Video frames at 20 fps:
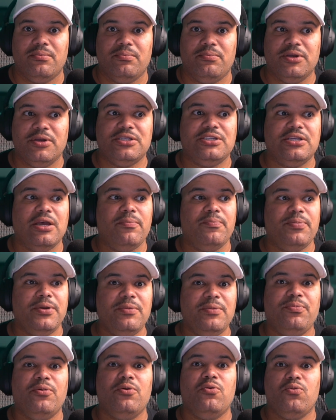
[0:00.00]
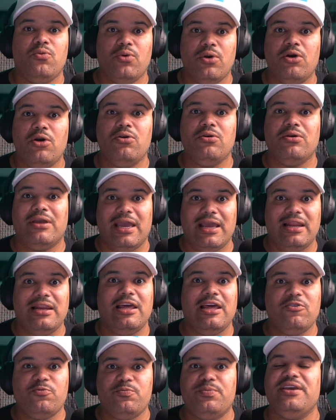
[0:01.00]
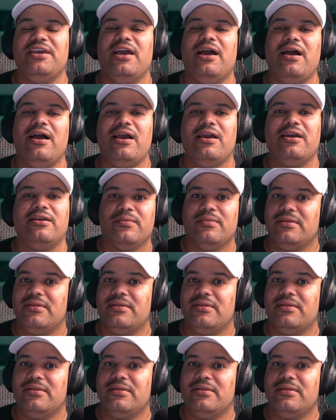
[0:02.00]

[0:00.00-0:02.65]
But some people will get left behind.